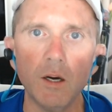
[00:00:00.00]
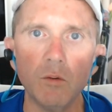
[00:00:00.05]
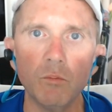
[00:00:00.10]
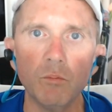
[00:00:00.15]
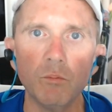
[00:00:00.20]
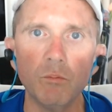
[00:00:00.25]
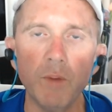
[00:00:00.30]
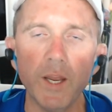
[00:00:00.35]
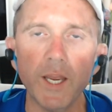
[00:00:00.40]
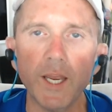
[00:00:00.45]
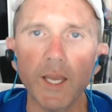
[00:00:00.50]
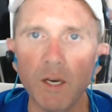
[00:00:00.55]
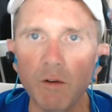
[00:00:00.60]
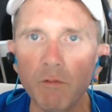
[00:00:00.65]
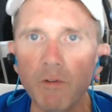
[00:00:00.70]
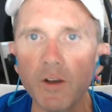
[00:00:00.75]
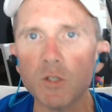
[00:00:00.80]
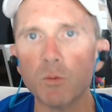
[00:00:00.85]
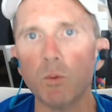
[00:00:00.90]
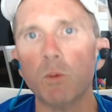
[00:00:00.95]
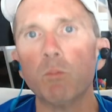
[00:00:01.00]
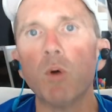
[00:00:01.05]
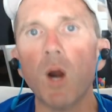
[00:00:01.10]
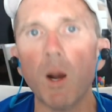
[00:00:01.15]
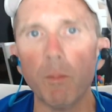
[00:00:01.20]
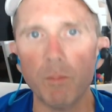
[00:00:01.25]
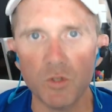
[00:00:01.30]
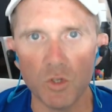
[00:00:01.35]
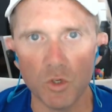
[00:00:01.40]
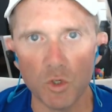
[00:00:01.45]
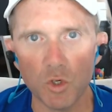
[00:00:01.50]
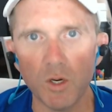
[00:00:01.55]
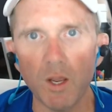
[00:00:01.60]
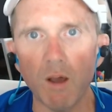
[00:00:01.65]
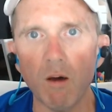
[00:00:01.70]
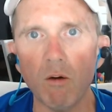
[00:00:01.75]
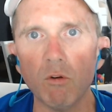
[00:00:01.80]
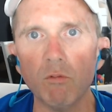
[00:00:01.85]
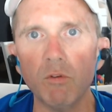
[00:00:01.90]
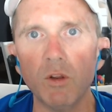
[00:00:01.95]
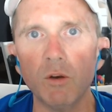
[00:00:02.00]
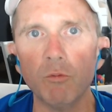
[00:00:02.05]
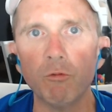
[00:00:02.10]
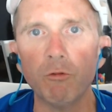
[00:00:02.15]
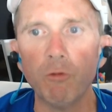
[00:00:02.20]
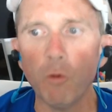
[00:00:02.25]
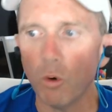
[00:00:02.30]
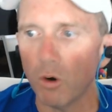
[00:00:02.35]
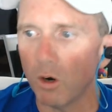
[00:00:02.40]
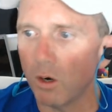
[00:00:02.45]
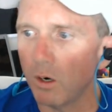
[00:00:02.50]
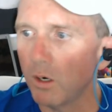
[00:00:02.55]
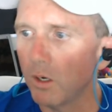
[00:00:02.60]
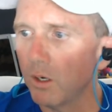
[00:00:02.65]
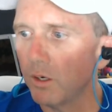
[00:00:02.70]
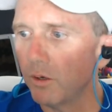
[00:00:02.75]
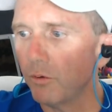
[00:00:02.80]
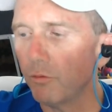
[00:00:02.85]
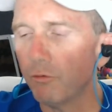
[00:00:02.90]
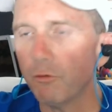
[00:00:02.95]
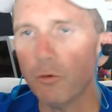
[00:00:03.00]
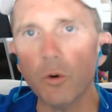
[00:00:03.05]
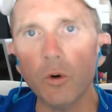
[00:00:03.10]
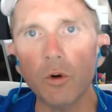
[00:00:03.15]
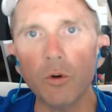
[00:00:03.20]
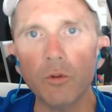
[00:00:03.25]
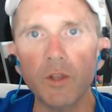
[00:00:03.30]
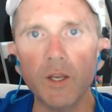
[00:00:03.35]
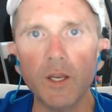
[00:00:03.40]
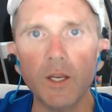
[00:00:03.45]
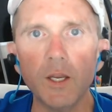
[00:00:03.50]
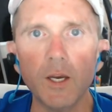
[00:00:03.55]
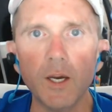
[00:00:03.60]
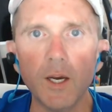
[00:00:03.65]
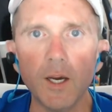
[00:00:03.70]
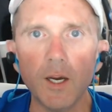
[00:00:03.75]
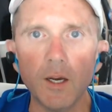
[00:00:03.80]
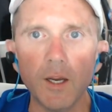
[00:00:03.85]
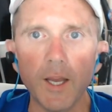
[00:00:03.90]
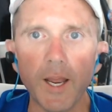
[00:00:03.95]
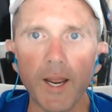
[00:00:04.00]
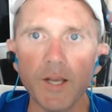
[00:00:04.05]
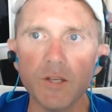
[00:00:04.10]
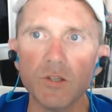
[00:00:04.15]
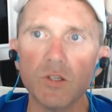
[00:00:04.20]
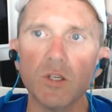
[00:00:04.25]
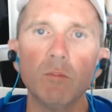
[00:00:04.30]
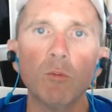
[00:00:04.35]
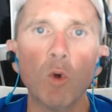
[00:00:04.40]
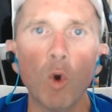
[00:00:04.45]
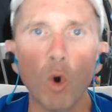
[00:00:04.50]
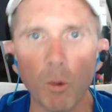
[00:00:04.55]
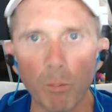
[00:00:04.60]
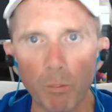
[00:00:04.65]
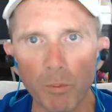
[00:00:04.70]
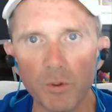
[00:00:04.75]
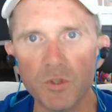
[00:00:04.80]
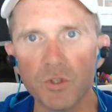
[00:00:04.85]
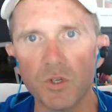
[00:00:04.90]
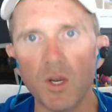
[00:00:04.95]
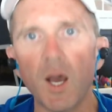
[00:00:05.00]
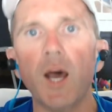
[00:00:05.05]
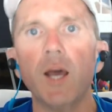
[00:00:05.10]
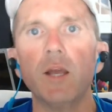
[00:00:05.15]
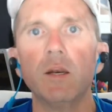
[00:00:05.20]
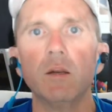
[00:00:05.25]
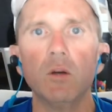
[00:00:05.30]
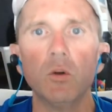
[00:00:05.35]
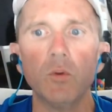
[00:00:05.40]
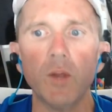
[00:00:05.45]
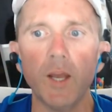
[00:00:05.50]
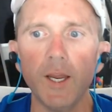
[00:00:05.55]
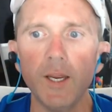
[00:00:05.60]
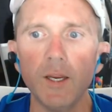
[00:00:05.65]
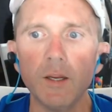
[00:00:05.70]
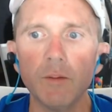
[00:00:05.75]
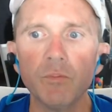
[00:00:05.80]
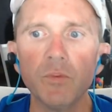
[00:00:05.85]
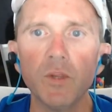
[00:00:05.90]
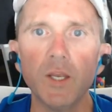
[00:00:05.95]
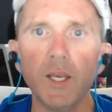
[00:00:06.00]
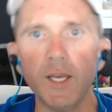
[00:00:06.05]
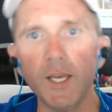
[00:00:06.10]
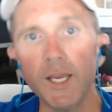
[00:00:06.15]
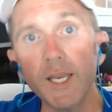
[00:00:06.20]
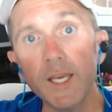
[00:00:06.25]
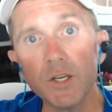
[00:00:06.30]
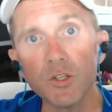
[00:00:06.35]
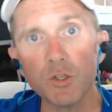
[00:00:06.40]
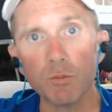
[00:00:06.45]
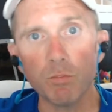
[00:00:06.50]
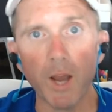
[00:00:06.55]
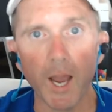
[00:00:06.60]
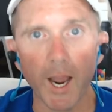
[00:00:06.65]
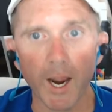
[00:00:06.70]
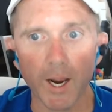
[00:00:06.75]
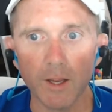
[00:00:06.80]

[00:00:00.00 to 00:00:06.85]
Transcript: make an investment proposition out of it for the ASM corporate side, okay, in a SPAC.